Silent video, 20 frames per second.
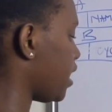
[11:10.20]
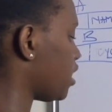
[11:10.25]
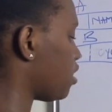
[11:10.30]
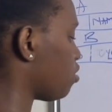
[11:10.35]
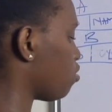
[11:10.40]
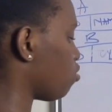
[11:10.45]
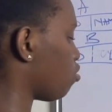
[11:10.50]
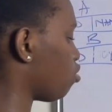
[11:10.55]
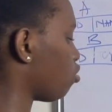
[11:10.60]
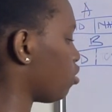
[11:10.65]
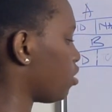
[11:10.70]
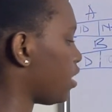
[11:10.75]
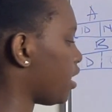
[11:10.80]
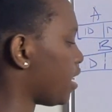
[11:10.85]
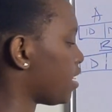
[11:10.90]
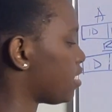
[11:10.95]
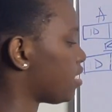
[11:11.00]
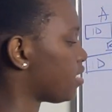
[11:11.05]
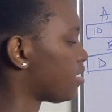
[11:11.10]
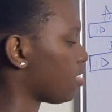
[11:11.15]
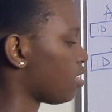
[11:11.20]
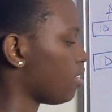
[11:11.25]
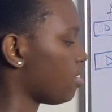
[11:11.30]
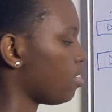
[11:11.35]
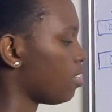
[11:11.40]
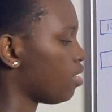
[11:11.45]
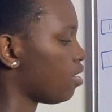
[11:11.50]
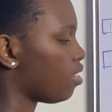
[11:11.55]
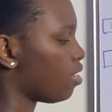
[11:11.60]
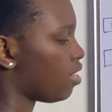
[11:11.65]
to show that
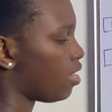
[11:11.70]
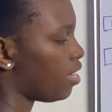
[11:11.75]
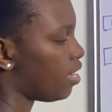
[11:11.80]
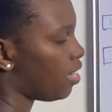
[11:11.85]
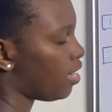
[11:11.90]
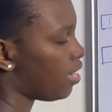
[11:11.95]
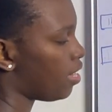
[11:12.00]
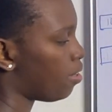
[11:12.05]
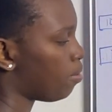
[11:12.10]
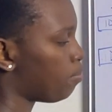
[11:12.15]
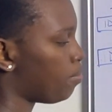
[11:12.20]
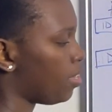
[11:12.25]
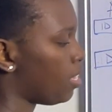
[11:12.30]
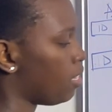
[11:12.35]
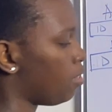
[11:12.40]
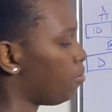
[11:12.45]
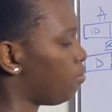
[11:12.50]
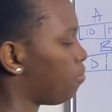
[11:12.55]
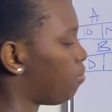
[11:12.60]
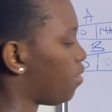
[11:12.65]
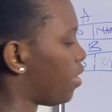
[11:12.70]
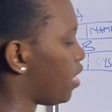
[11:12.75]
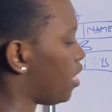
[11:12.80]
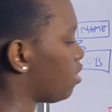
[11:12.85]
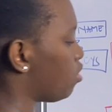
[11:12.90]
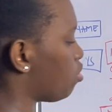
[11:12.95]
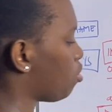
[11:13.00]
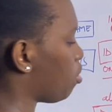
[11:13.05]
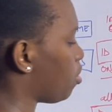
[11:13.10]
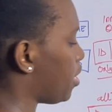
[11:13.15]
if a
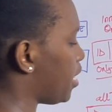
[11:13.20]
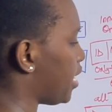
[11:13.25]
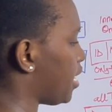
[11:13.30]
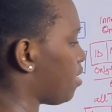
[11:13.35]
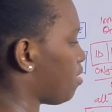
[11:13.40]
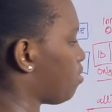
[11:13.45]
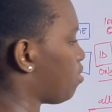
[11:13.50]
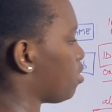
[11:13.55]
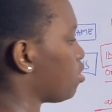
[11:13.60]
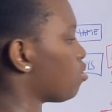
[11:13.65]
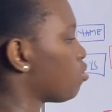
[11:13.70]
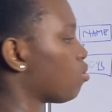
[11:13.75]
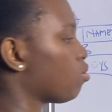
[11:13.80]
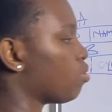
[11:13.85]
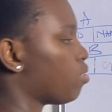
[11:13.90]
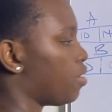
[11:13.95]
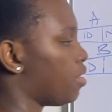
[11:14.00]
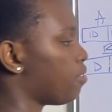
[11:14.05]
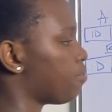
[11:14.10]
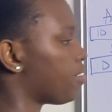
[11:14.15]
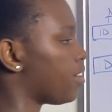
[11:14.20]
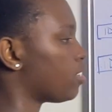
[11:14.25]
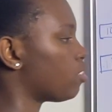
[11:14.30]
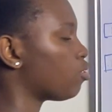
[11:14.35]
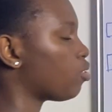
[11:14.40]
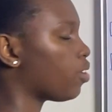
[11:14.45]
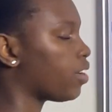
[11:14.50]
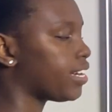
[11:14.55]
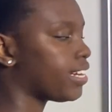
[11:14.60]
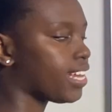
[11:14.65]
toy
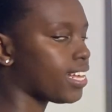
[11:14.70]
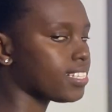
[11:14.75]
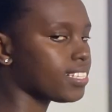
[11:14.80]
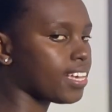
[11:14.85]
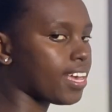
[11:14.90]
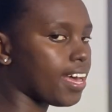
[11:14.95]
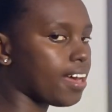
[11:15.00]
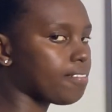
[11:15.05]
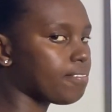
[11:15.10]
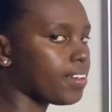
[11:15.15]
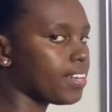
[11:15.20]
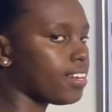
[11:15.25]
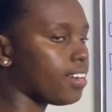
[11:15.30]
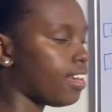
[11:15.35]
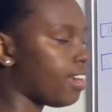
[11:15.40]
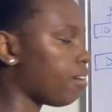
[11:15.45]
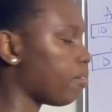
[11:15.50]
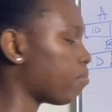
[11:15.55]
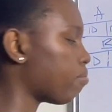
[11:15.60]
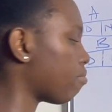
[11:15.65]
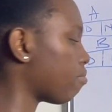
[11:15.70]
doesn't have a name,